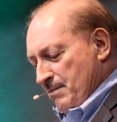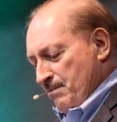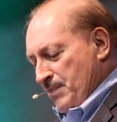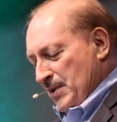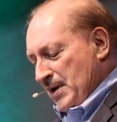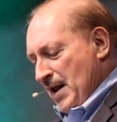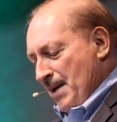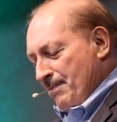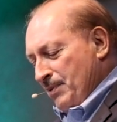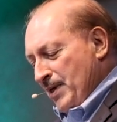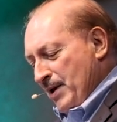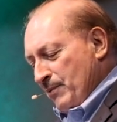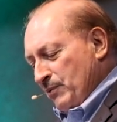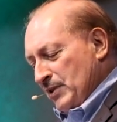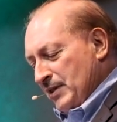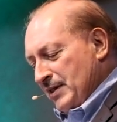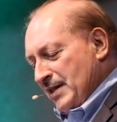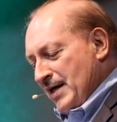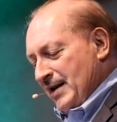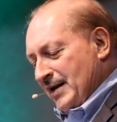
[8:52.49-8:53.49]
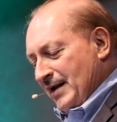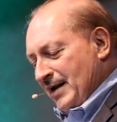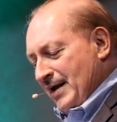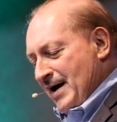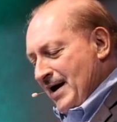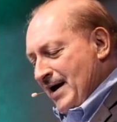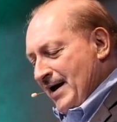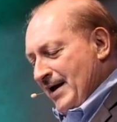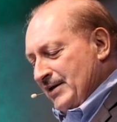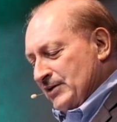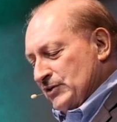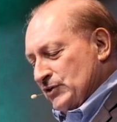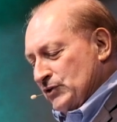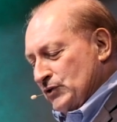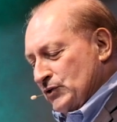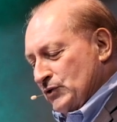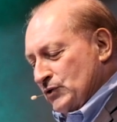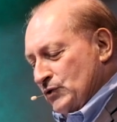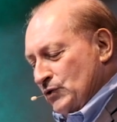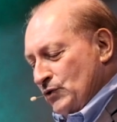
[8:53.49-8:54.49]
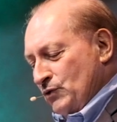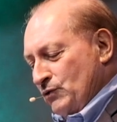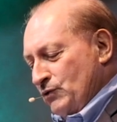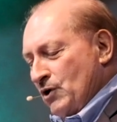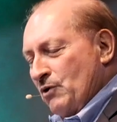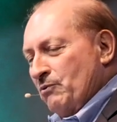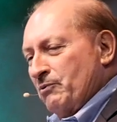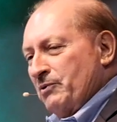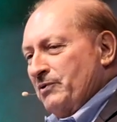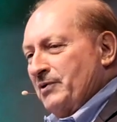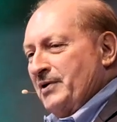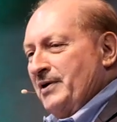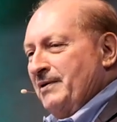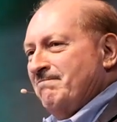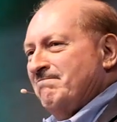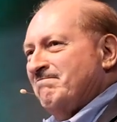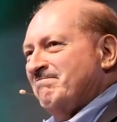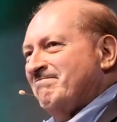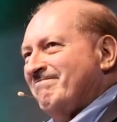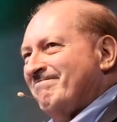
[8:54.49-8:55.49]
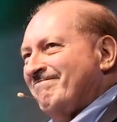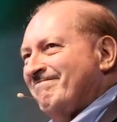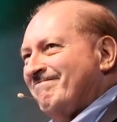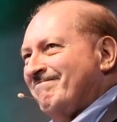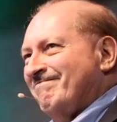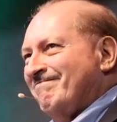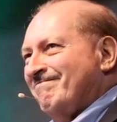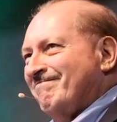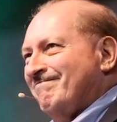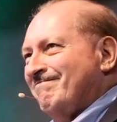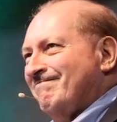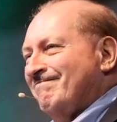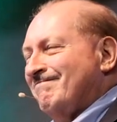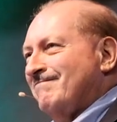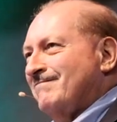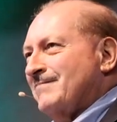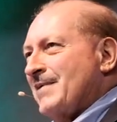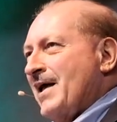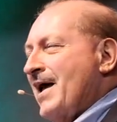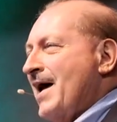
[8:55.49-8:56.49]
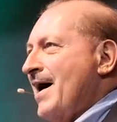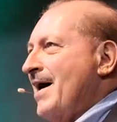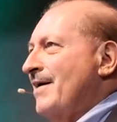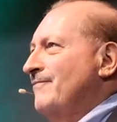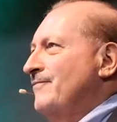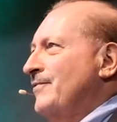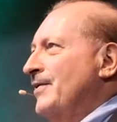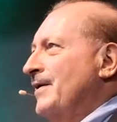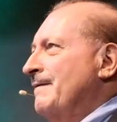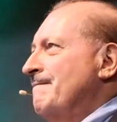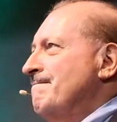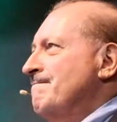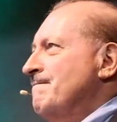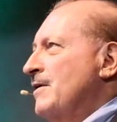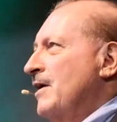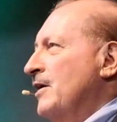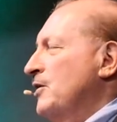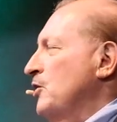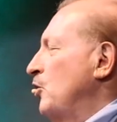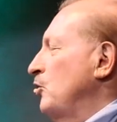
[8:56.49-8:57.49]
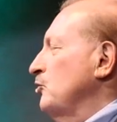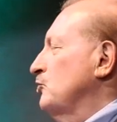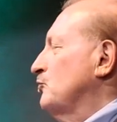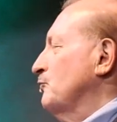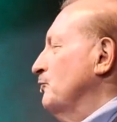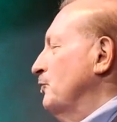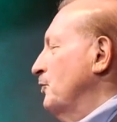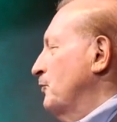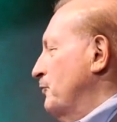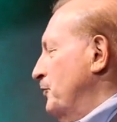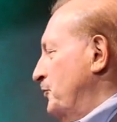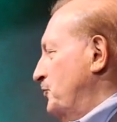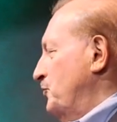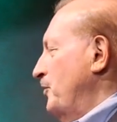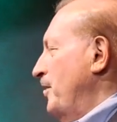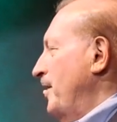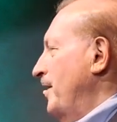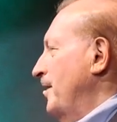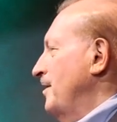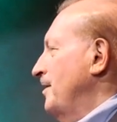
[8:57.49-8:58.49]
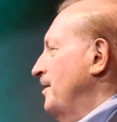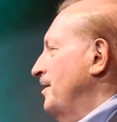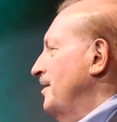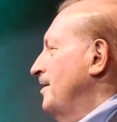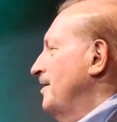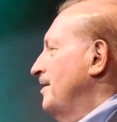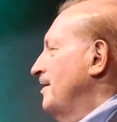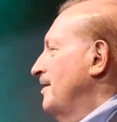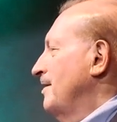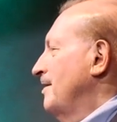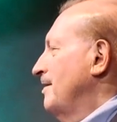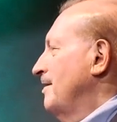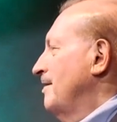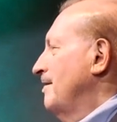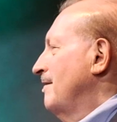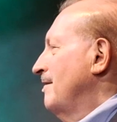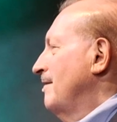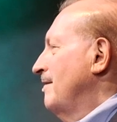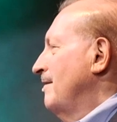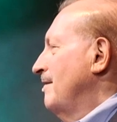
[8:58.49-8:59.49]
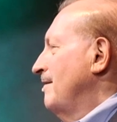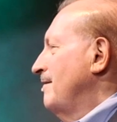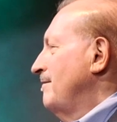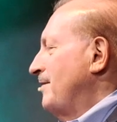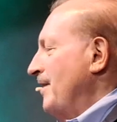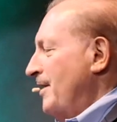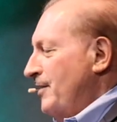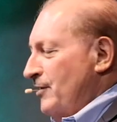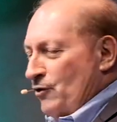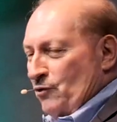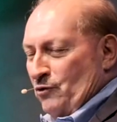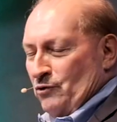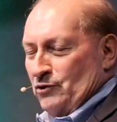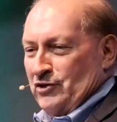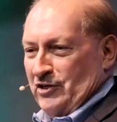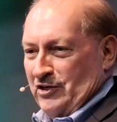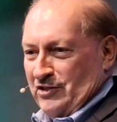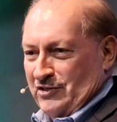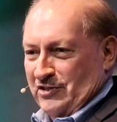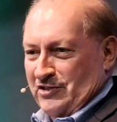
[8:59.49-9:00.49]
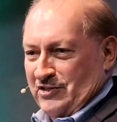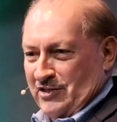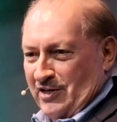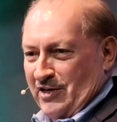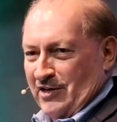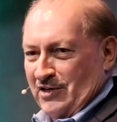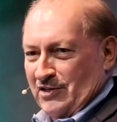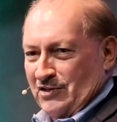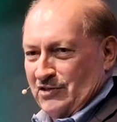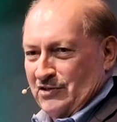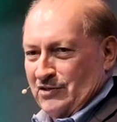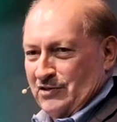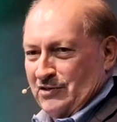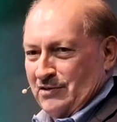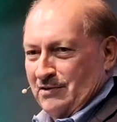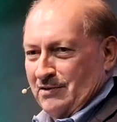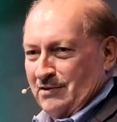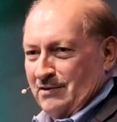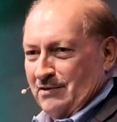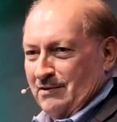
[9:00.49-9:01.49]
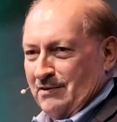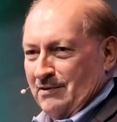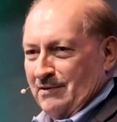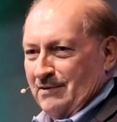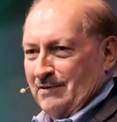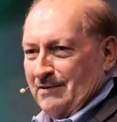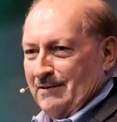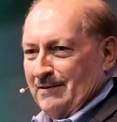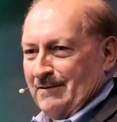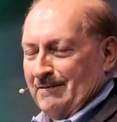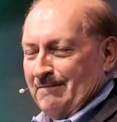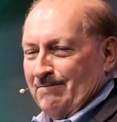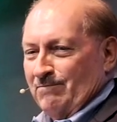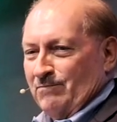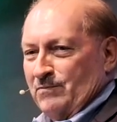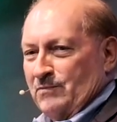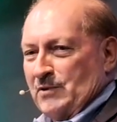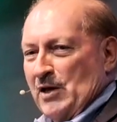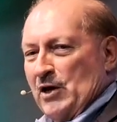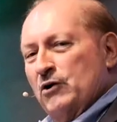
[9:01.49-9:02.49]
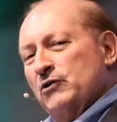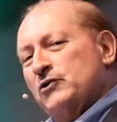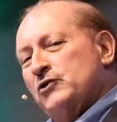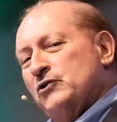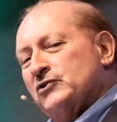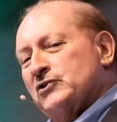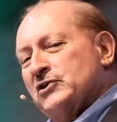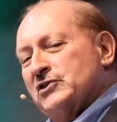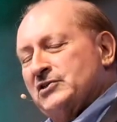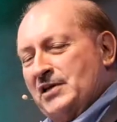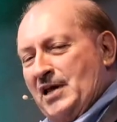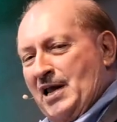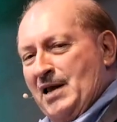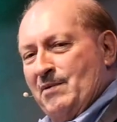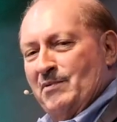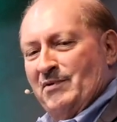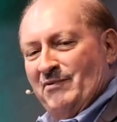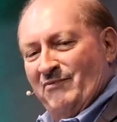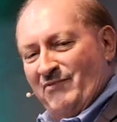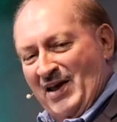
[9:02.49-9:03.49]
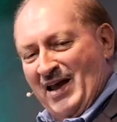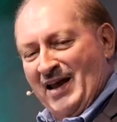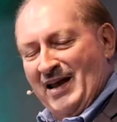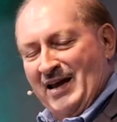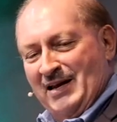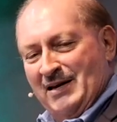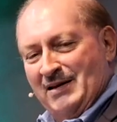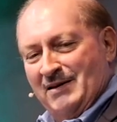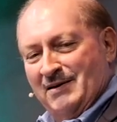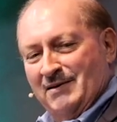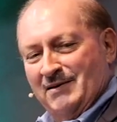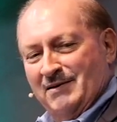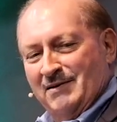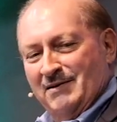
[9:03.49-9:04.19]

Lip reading: But I play with a lot of guys who don't really, they have a cultural Christianity. They know who Jesus is. They don't use his name in vain,